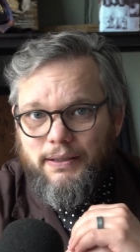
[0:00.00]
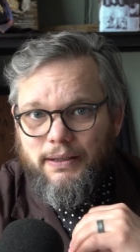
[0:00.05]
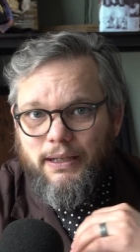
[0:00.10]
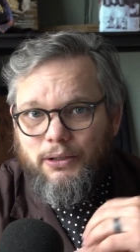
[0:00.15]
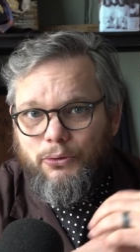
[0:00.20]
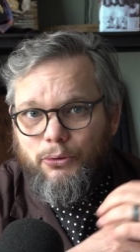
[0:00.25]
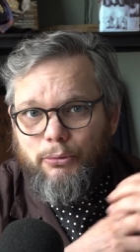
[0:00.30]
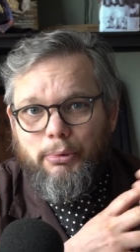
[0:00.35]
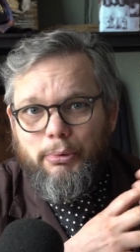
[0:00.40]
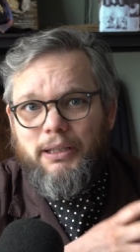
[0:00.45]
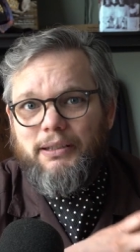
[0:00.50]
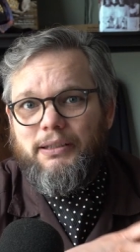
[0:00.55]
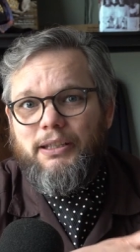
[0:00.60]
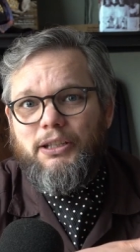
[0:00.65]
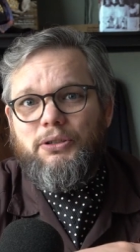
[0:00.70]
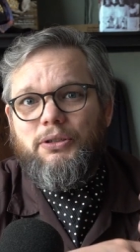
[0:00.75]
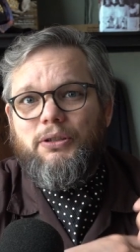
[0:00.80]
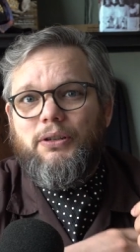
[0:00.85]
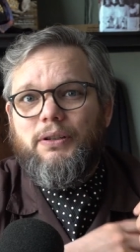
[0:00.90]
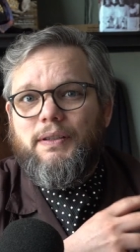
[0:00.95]
do it by
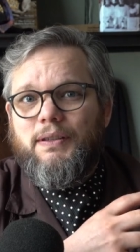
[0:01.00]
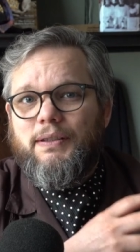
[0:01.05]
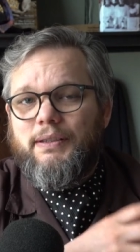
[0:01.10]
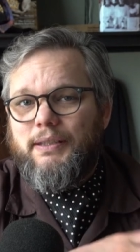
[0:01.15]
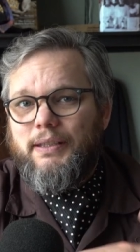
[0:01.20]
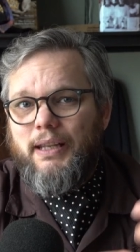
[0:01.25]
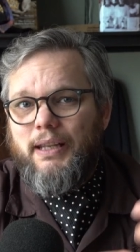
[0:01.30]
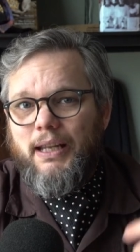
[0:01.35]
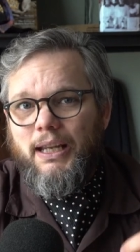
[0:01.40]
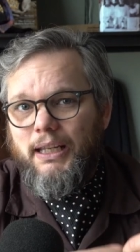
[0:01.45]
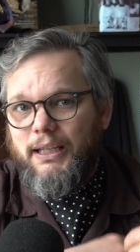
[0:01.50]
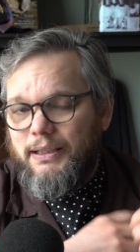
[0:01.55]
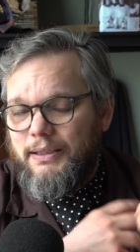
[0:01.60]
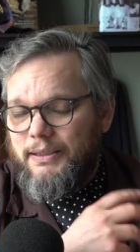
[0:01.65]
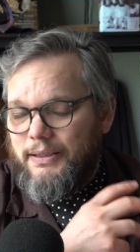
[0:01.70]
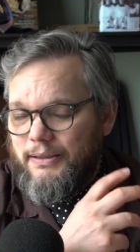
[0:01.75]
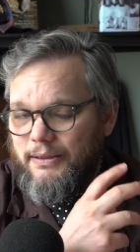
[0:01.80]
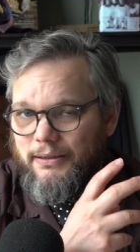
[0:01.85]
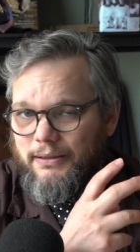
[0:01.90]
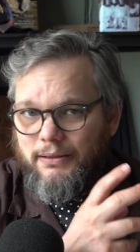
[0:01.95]
districts and
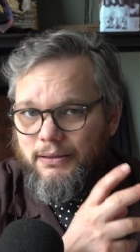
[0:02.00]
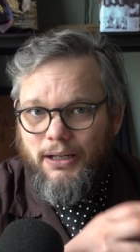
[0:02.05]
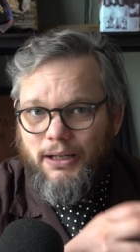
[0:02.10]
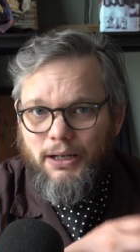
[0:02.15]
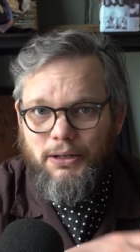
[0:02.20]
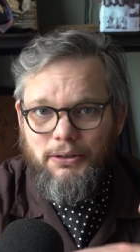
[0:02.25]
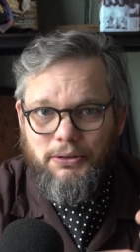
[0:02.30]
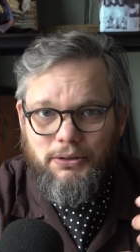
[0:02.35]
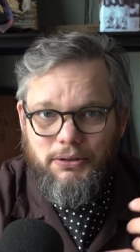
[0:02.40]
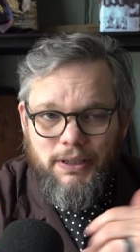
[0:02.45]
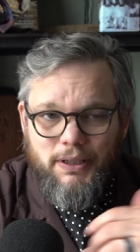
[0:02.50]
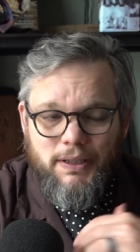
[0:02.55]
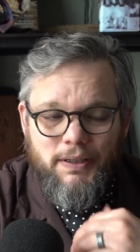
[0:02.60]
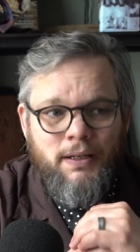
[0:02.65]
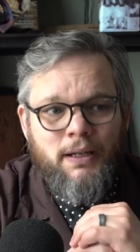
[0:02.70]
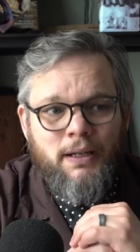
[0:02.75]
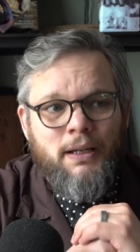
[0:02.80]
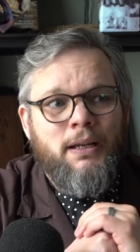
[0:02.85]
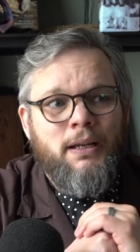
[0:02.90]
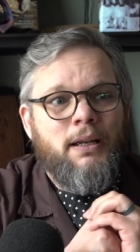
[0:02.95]
states and countries.
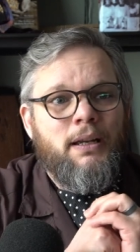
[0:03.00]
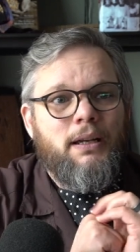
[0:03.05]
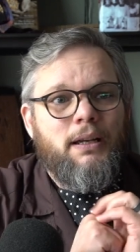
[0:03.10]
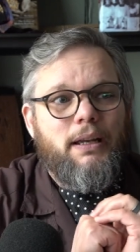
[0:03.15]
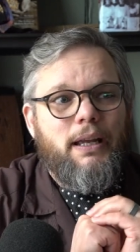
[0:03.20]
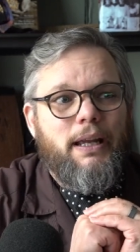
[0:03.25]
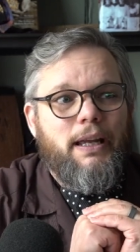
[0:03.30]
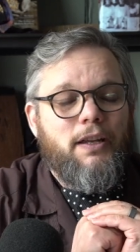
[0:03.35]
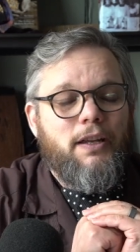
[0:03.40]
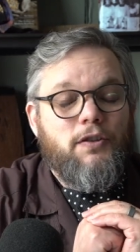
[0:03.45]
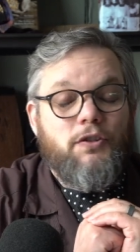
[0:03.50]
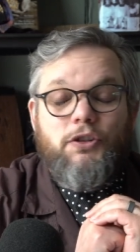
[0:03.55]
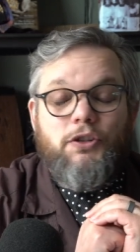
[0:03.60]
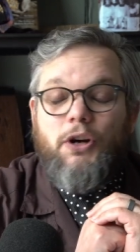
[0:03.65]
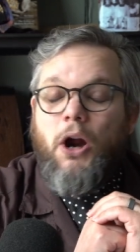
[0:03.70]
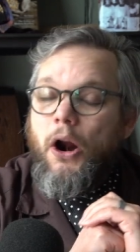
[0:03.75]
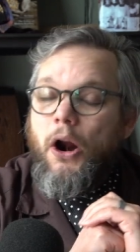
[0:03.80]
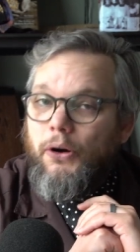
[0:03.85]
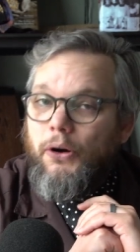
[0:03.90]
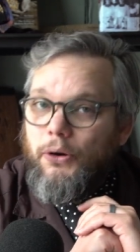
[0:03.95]
And
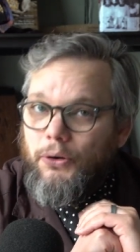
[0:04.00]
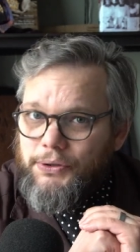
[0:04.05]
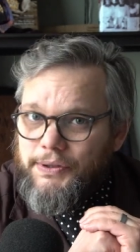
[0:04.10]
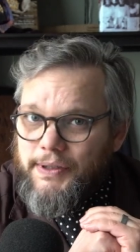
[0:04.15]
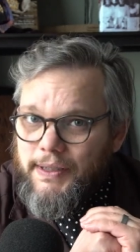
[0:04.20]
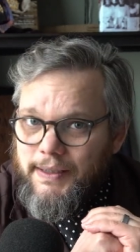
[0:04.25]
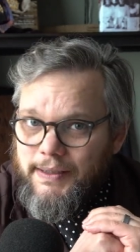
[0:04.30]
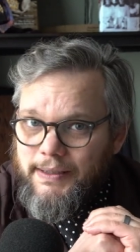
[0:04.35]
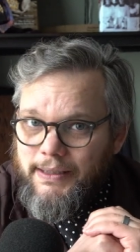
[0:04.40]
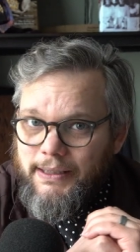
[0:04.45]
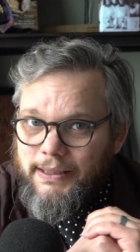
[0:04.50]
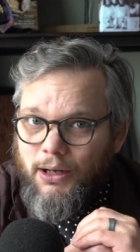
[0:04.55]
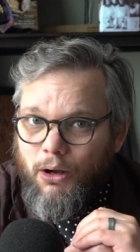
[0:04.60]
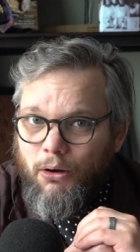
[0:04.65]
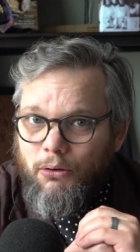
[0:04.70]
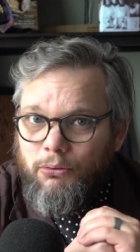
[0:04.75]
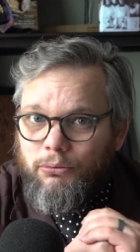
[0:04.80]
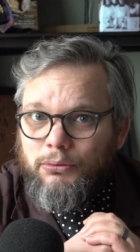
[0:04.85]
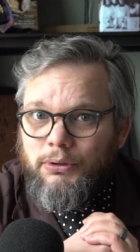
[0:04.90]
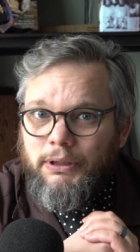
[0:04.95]
Charles is the
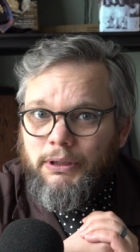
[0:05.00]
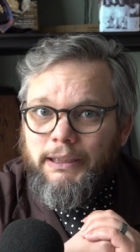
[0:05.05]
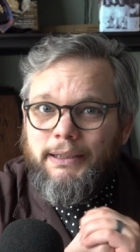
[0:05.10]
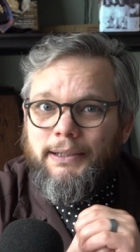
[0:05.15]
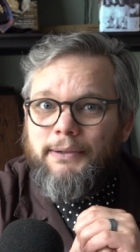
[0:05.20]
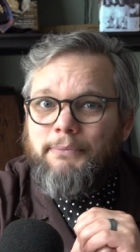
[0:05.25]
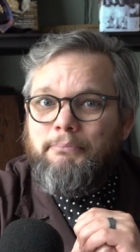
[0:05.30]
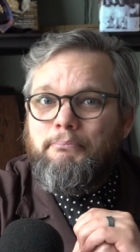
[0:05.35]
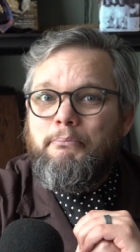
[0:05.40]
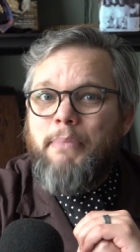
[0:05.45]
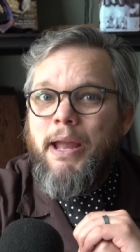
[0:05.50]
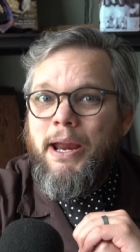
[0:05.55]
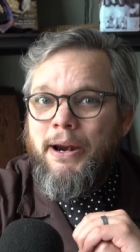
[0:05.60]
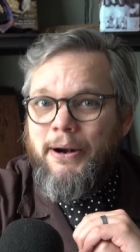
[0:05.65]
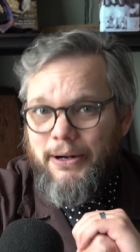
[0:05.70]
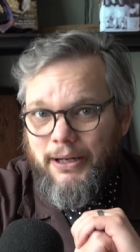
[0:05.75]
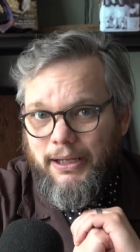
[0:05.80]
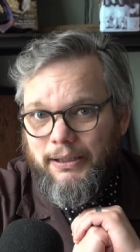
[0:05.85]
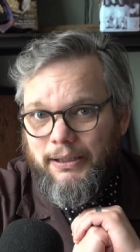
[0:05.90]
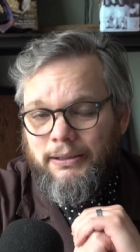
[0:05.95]
only
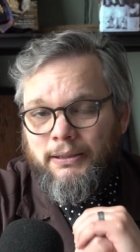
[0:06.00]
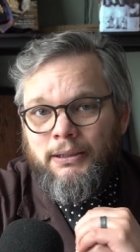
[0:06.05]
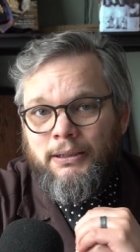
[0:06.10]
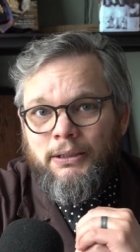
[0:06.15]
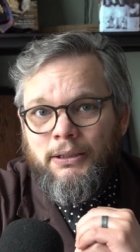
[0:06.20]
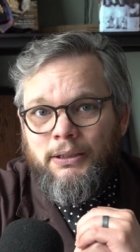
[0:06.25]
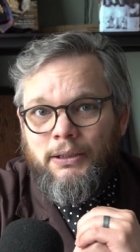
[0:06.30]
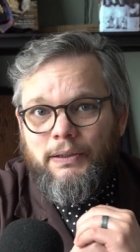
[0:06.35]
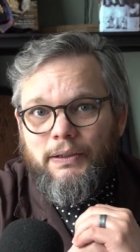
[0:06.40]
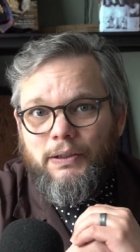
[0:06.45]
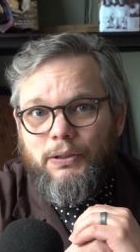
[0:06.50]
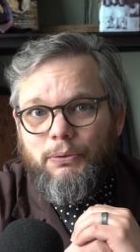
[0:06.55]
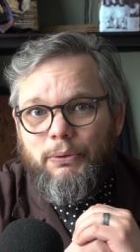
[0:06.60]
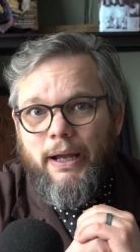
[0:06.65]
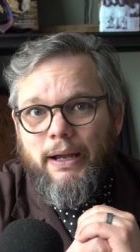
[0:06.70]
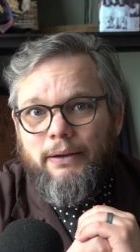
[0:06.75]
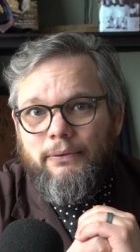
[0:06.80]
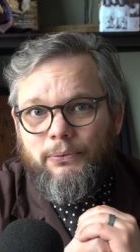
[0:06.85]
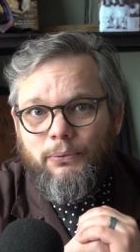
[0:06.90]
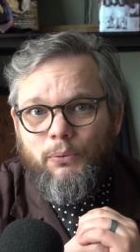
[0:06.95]
American to
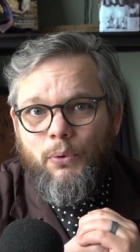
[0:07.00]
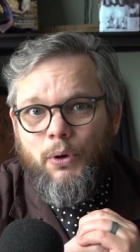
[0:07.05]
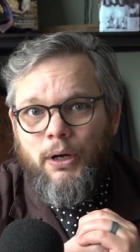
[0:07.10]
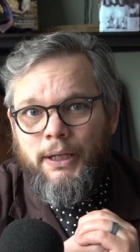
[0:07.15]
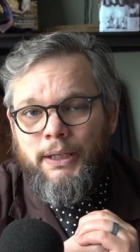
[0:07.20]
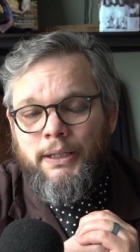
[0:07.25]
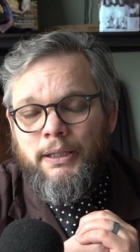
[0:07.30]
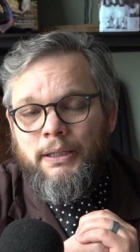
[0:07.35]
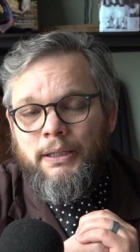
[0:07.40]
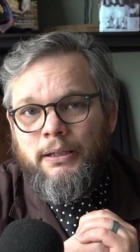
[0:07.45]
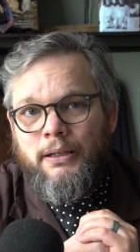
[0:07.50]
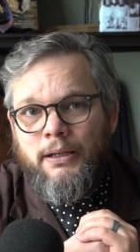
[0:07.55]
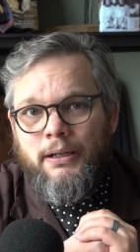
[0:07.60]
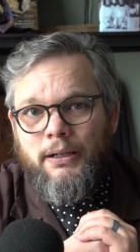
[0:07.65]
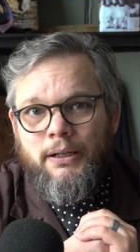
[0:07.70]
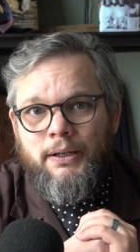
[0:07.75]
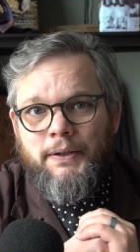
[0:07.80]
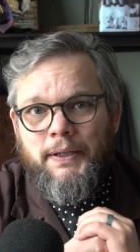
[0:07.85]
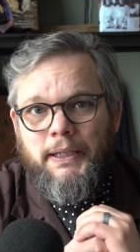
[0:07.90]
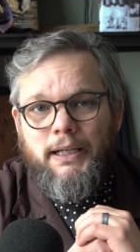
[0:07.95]
have won
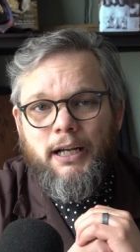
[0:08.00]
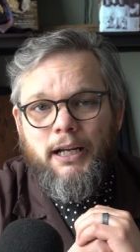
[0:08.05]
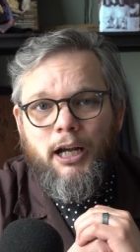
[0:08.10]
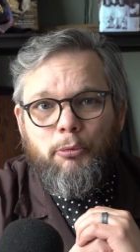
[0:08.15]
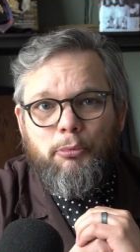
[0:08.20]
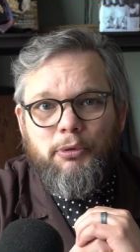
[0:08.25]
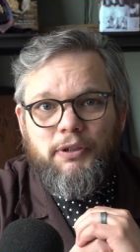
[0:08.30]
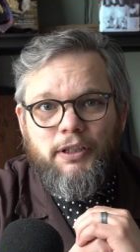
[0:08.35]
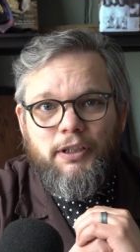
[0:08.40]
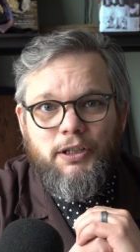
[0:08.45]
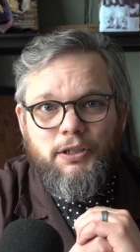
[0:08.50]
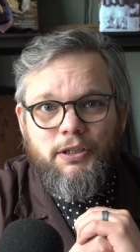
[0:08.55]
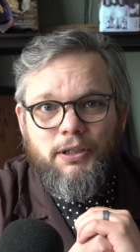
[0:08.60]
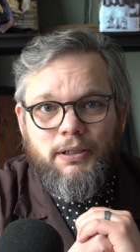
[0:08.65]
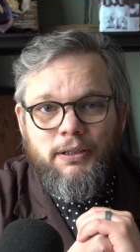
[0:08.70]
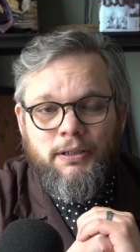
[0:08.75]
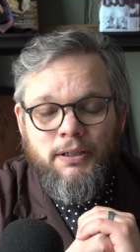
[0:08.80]
that competition.